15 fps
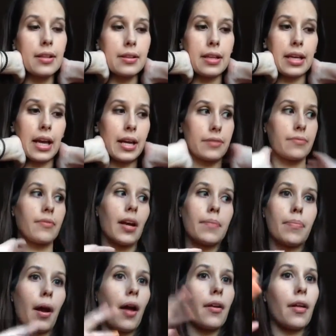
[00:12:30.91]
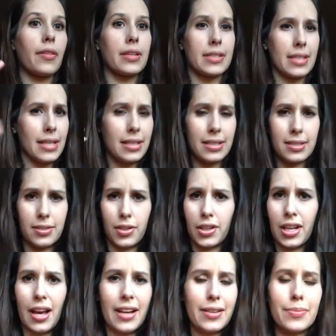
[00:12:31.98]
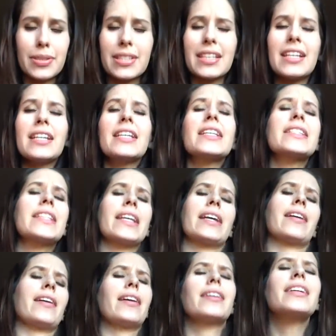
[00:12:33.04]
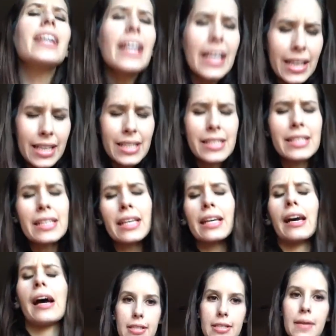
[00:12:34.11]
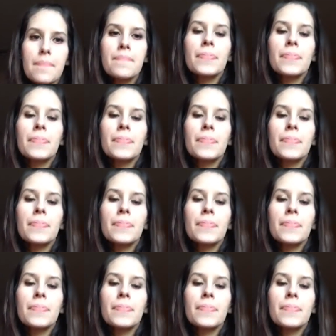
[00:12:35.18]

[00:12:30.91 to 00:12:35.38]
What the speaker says: Like, I brought all this in and took it. It was easy. Easy, guys.